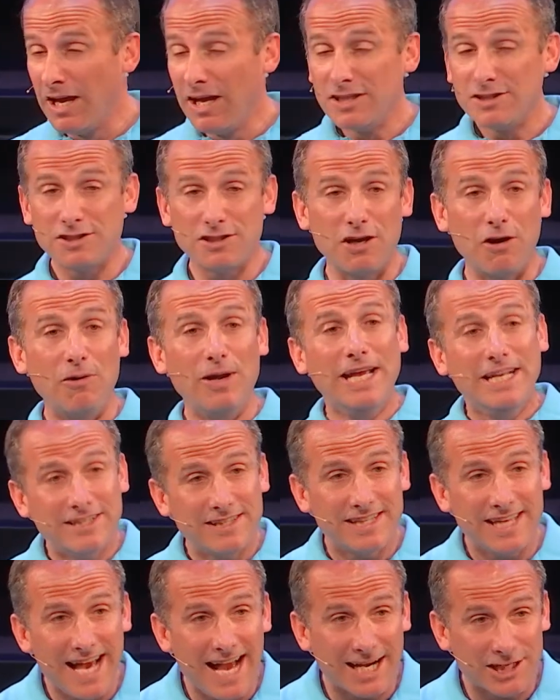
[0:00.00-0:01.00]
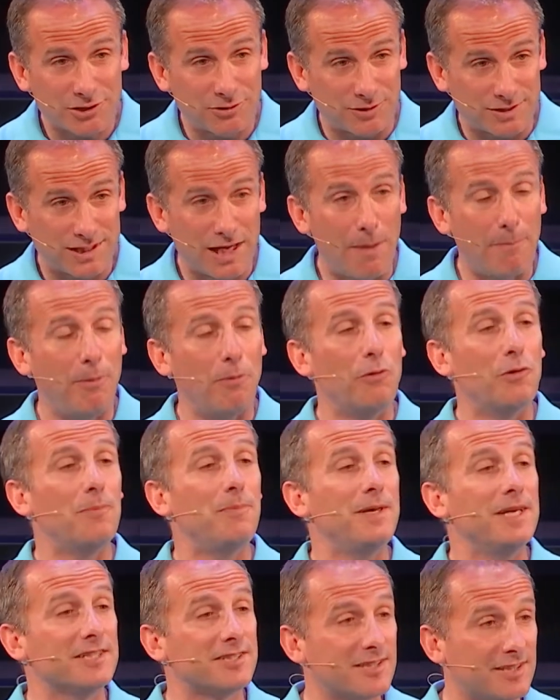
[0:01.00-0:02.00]
To go into the actual temple would
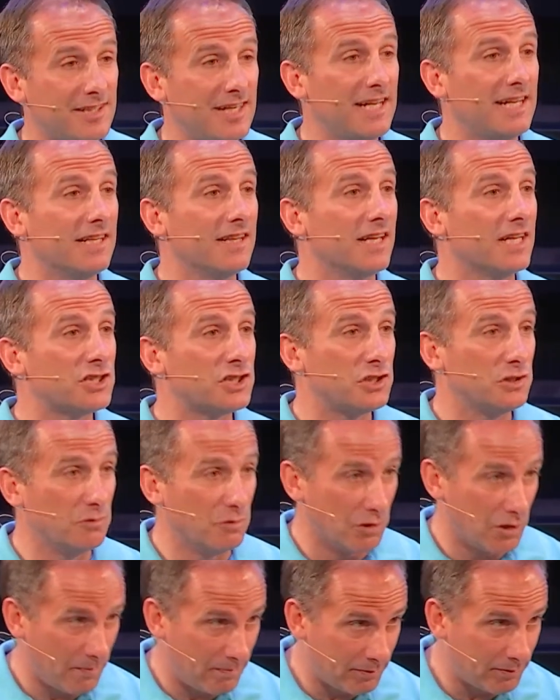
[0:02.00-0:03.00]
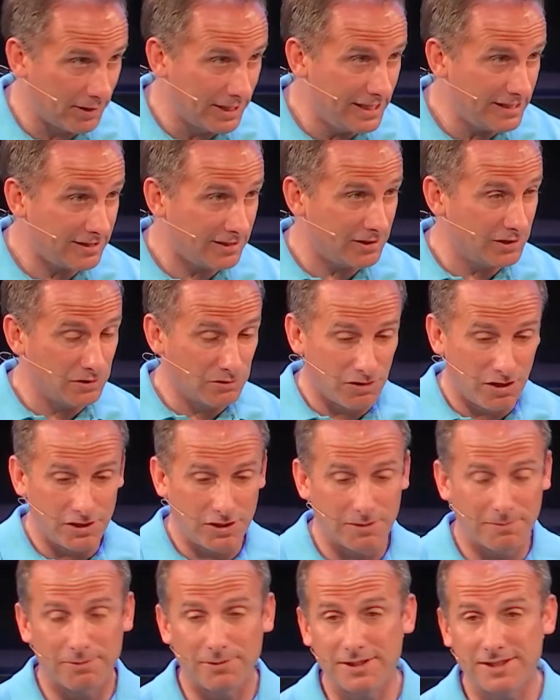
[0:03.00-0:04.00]
be a sin unless you were a priest and you're on
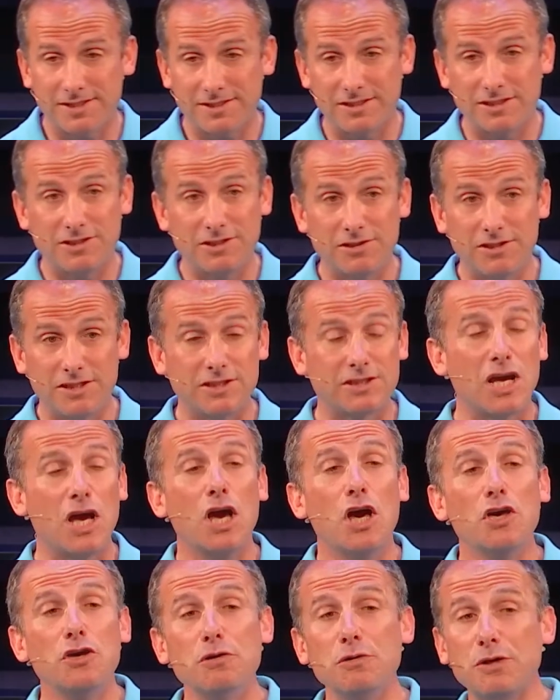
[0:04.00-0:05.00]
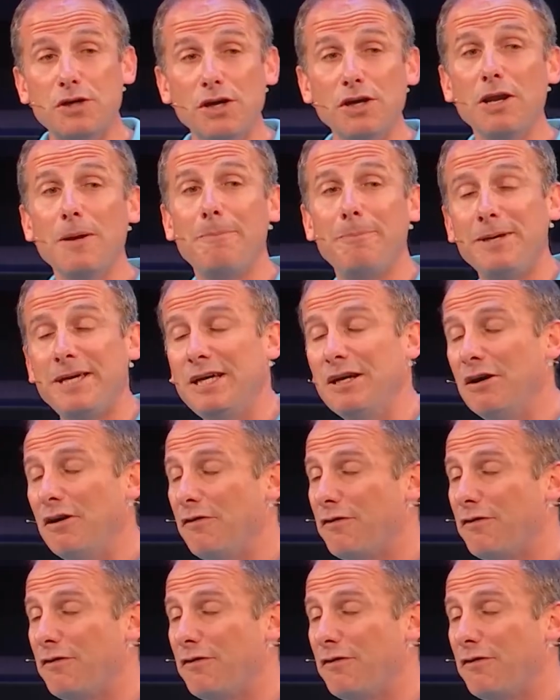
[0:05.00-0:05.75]
your priestly duties. You could appeal